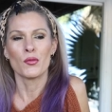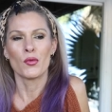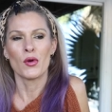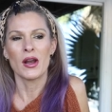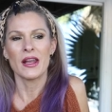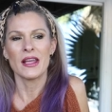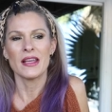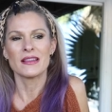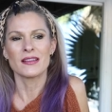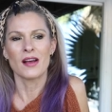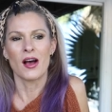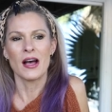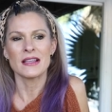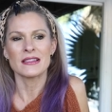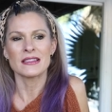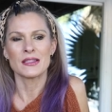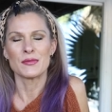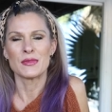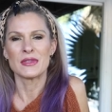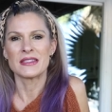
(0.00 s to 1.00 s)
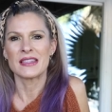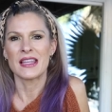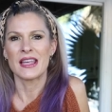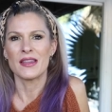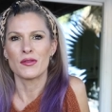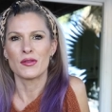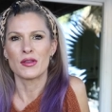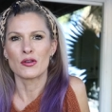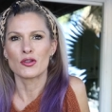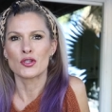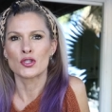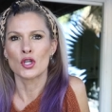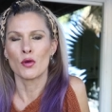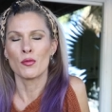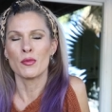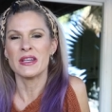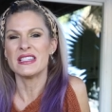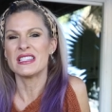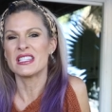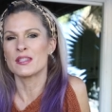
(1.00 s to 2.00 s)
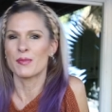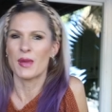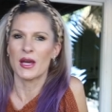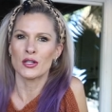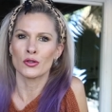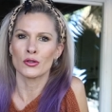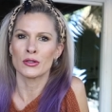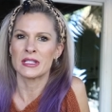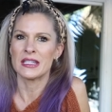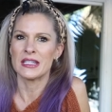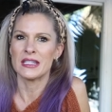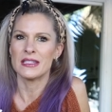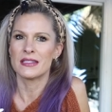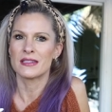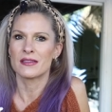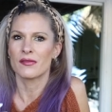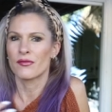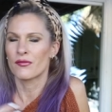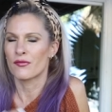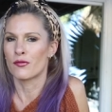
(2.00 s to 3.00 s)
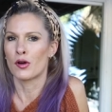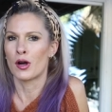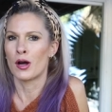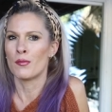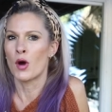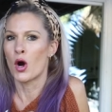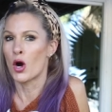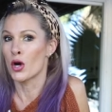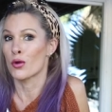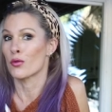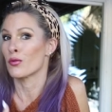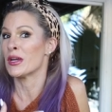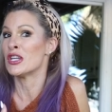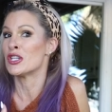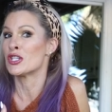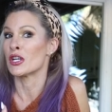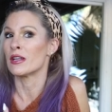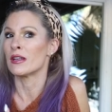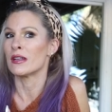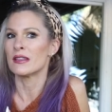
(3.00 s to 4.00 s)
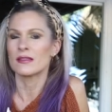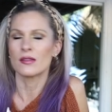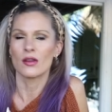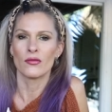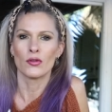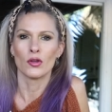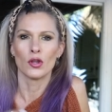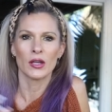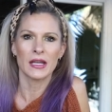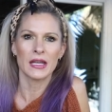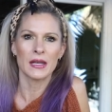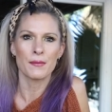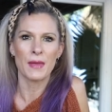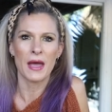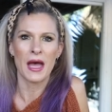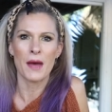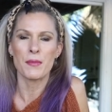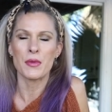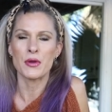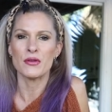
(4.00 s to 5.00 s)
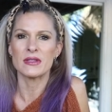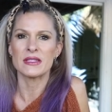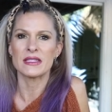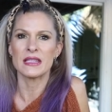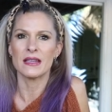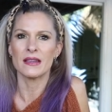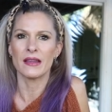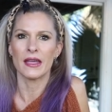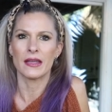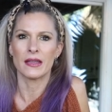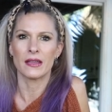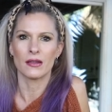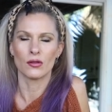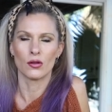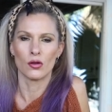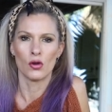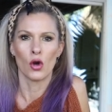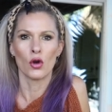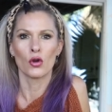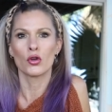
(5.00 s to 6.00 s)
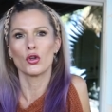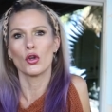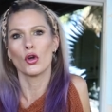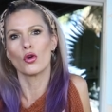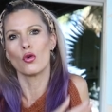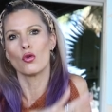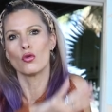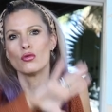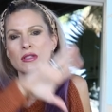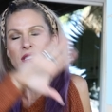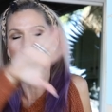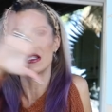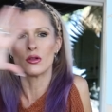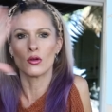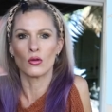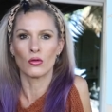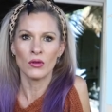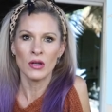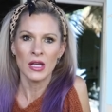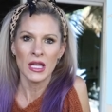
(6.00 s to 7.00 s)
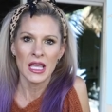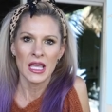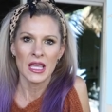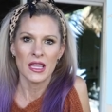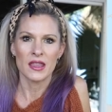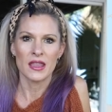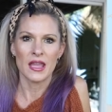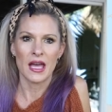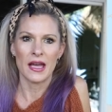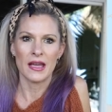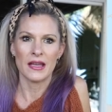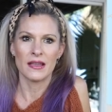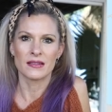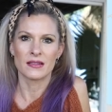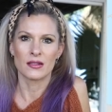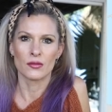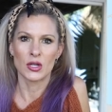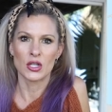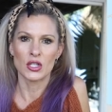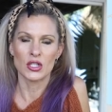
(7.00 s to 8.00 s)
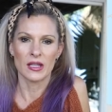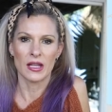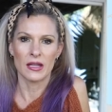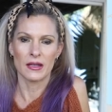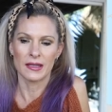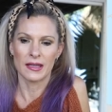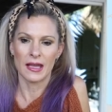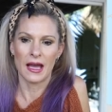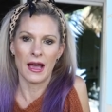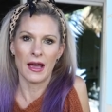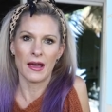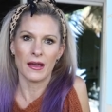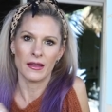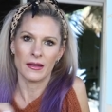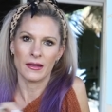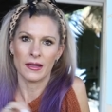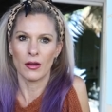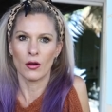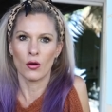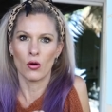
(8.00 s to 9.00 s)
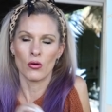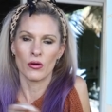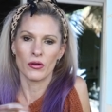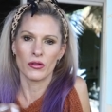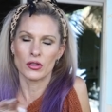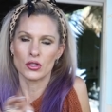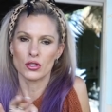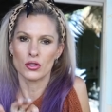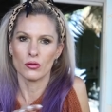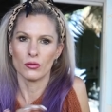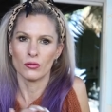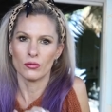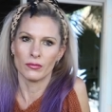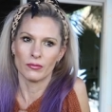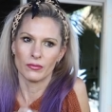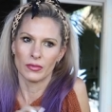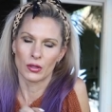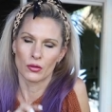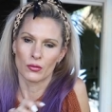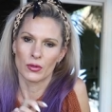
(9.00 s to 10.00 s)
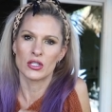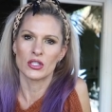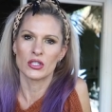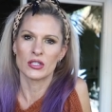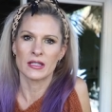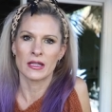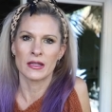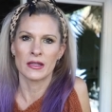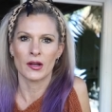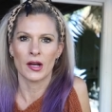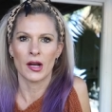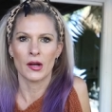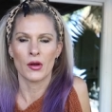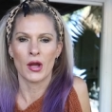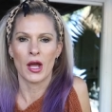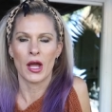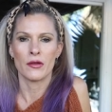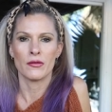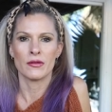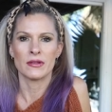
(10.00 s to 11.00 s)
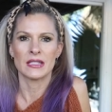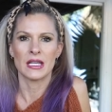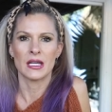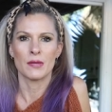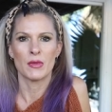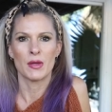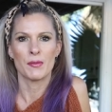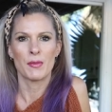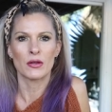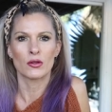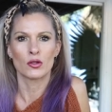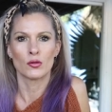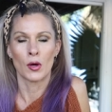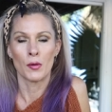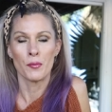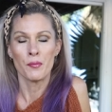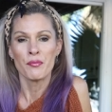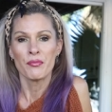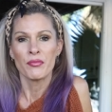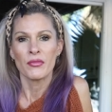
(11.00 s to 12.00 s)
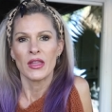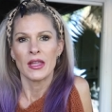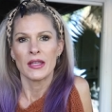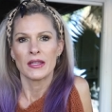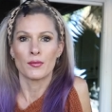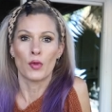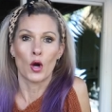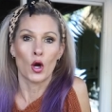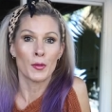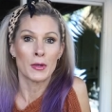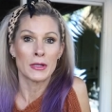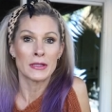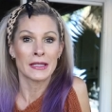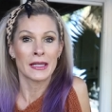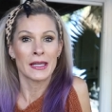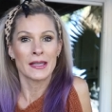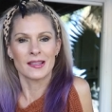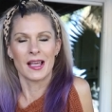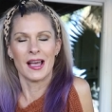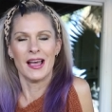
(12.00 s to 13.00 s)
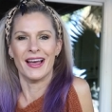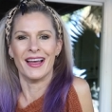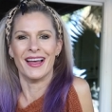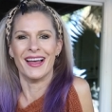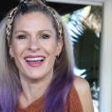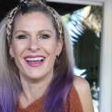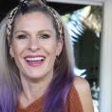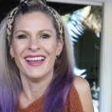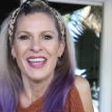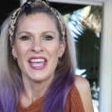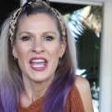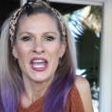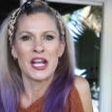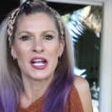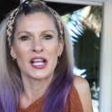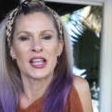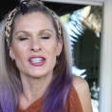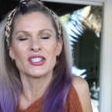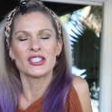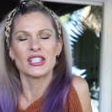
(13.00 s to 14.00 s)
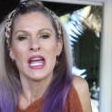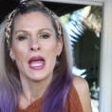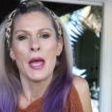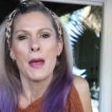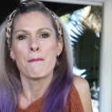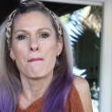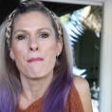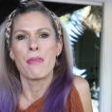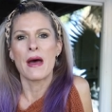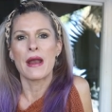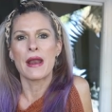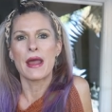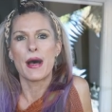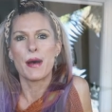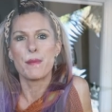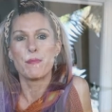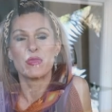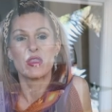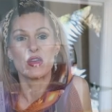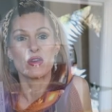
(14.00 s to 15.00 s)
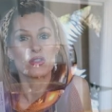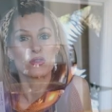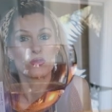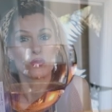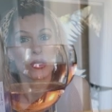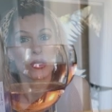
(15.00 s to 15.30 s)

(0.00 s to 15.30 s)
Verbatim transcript: what is awesome is that there's so many specialties from our region. So if you look at a map and you see like the Languedoc-Roussillon, that is the region, then Gard and Hérault, the two little regions in there. I don't know how you would say them, département, departments I guess, in English. But um, there's